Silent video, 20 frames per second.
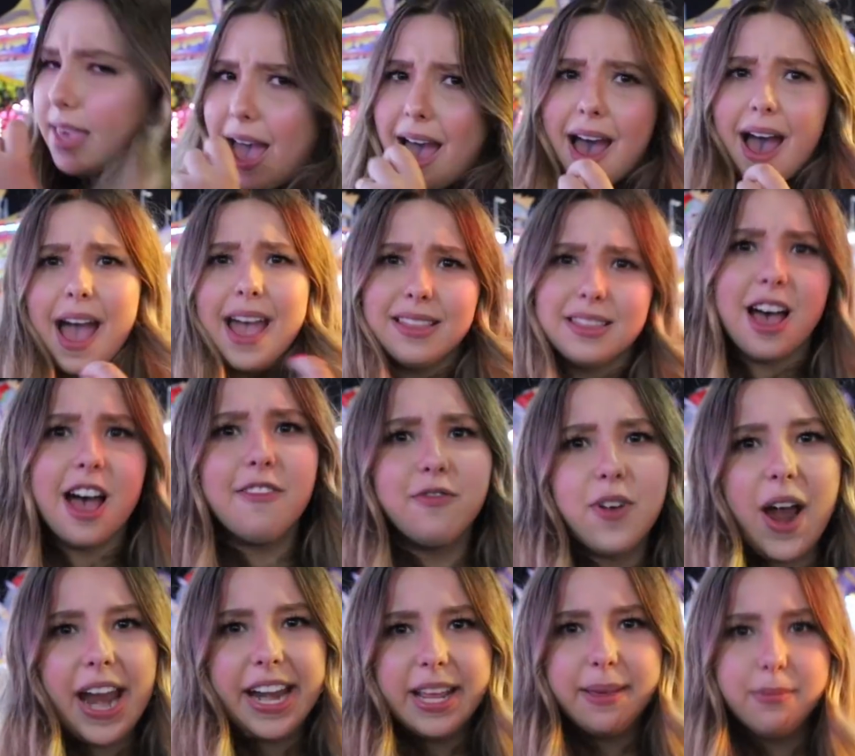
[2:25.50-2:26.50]
Yeah, I
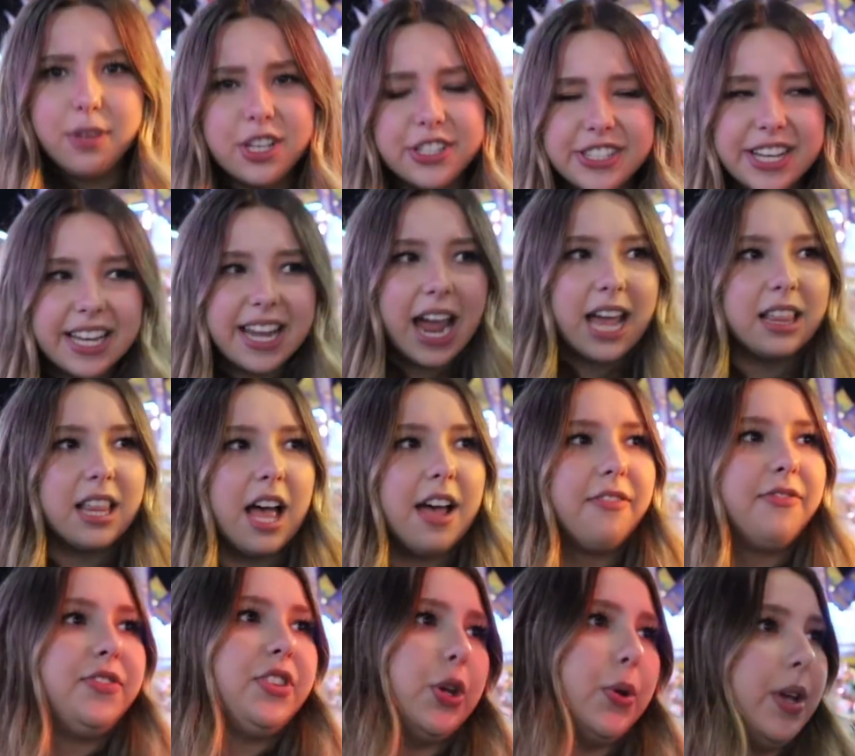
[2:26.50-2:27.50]
love writing music. I
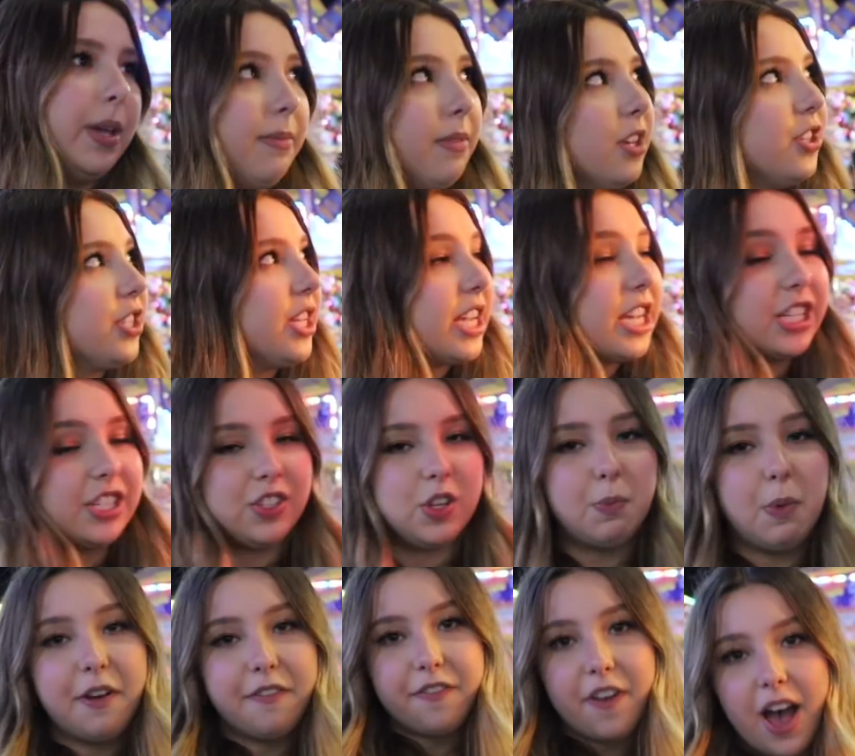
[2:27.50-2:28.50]
love doing music.
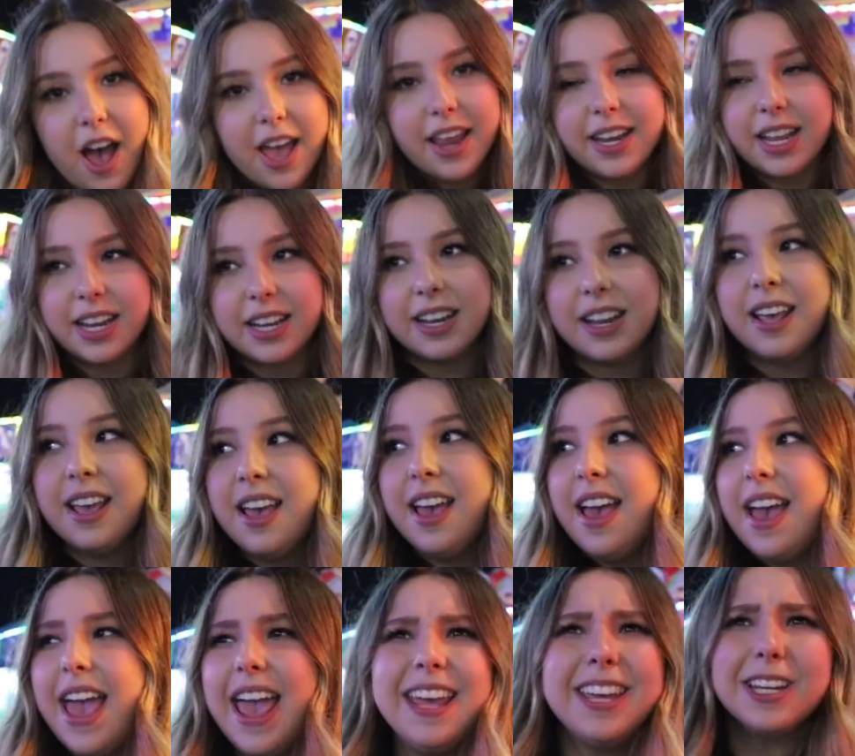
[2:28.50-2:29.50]
It's super fun, and
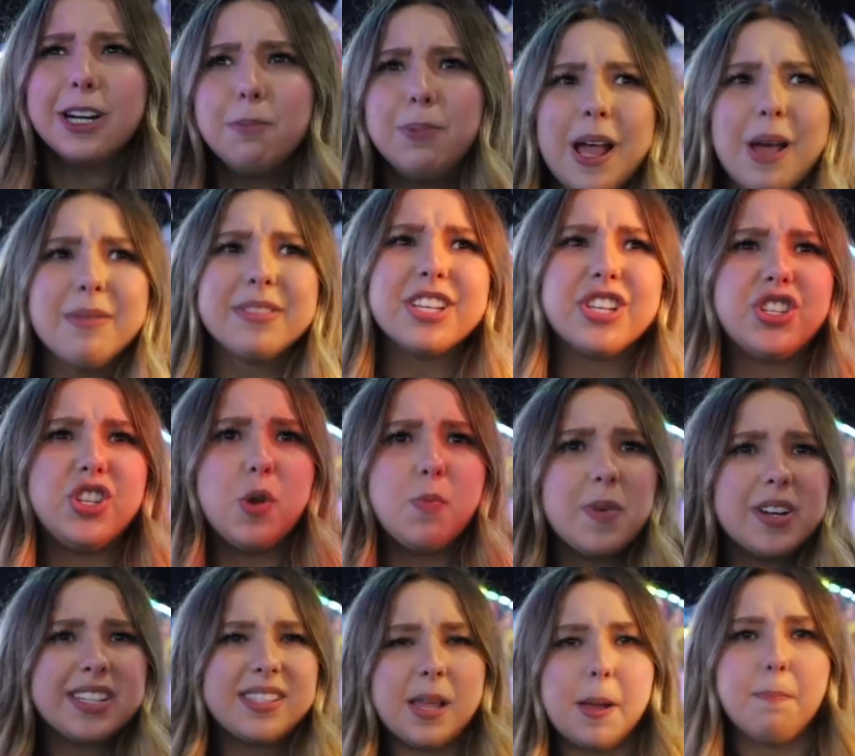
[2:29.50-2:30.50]
Ain't Gonna Play was a
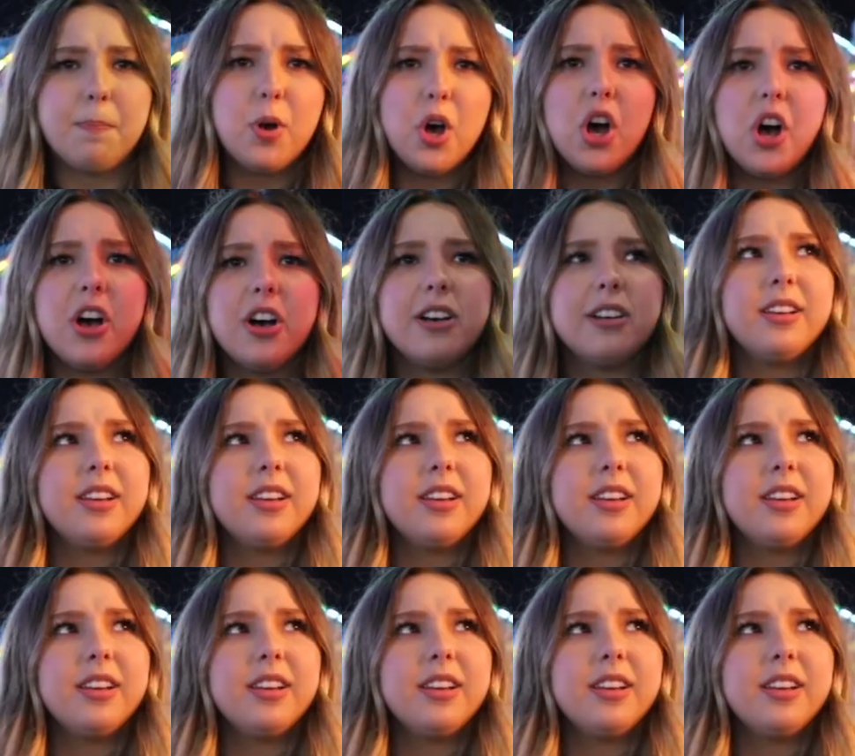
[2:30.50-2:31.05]
super simple,